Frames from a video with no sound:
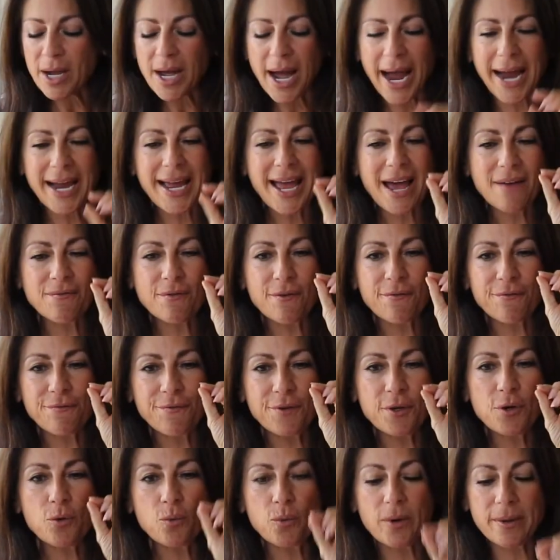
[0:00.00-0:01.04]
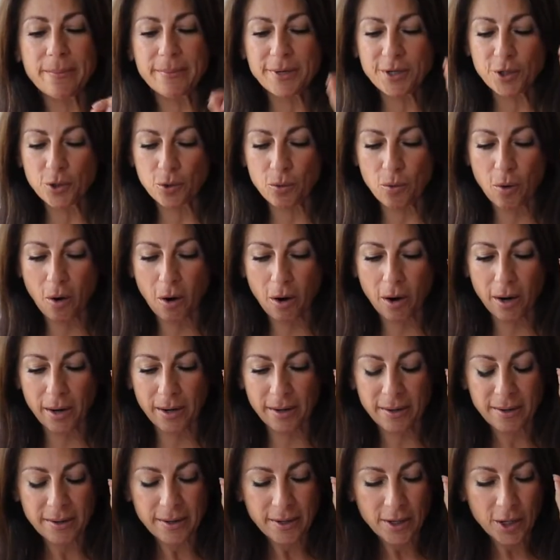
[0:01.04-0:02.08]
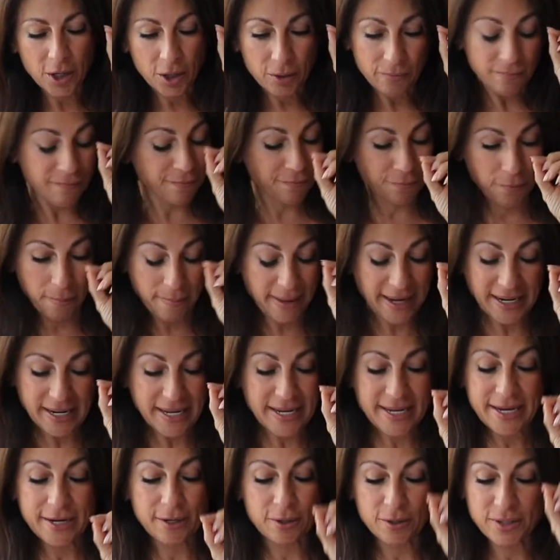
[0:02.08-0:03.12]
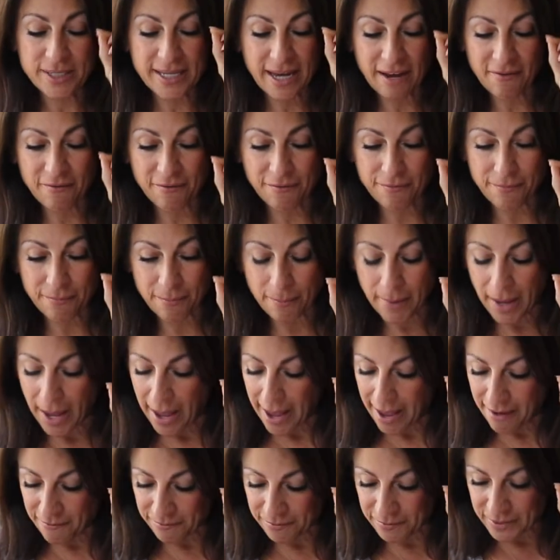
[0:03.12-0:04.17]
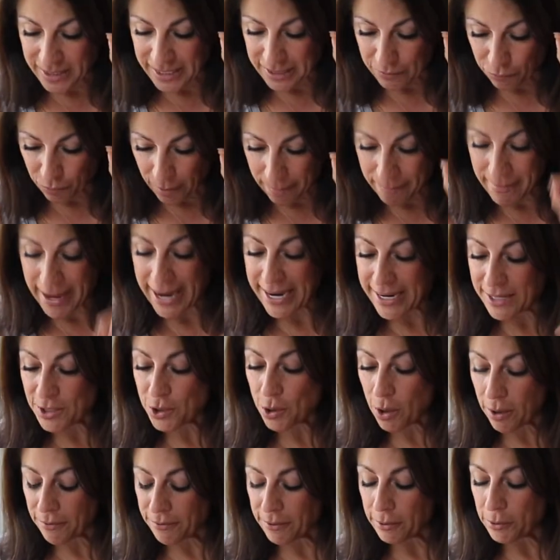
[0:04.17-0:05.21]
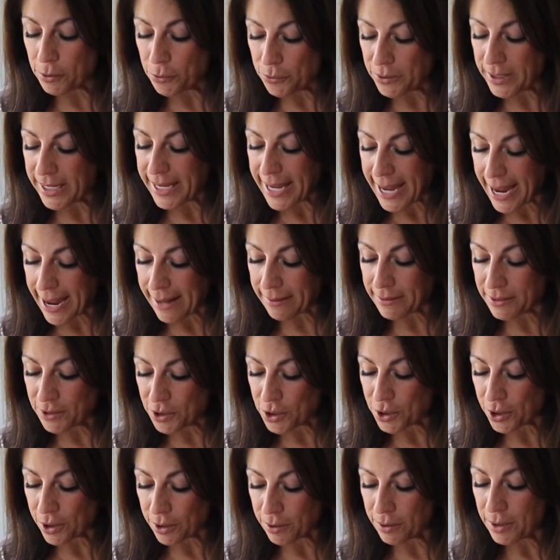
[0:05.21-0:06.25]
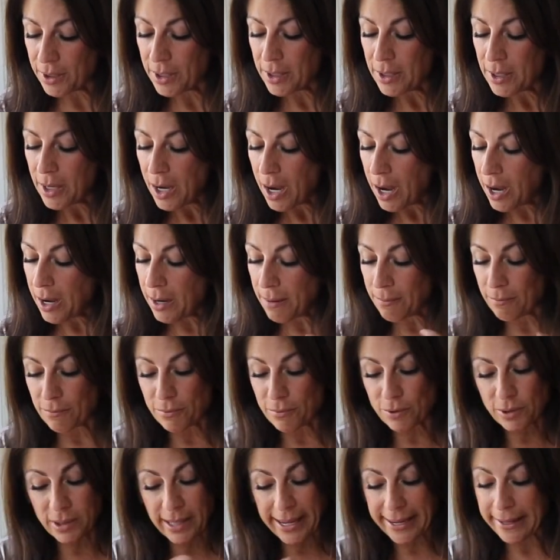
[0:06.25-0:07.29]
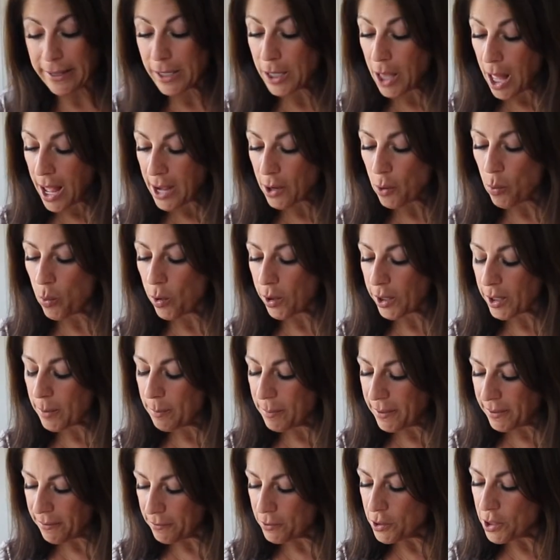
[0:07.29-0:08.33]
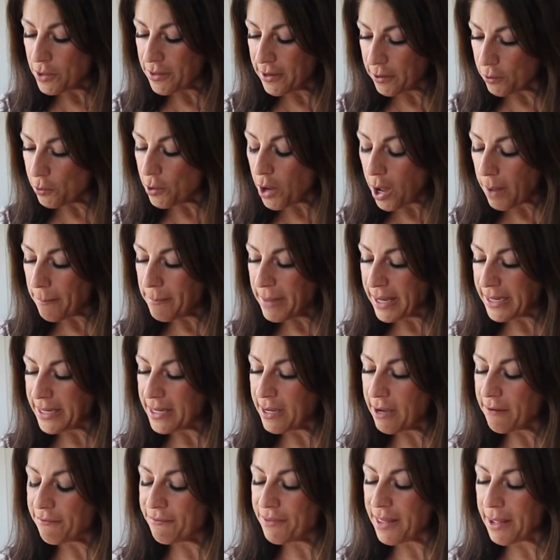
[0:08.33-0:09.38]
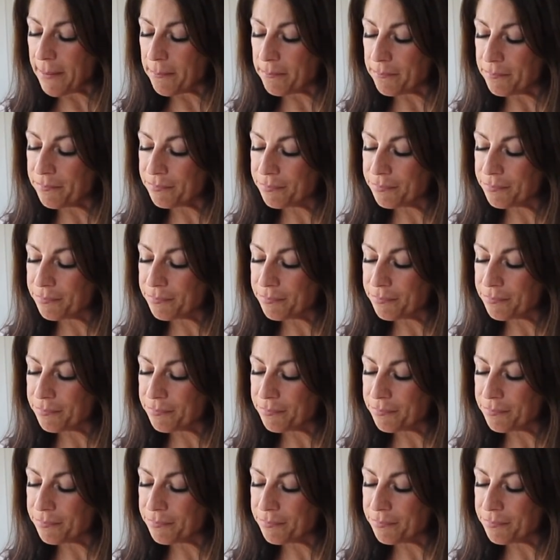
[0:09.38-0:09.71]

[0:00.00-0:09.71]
I have a few women who are, for many years, have remained on the lunar calendar like clockwork, but there are not many of them.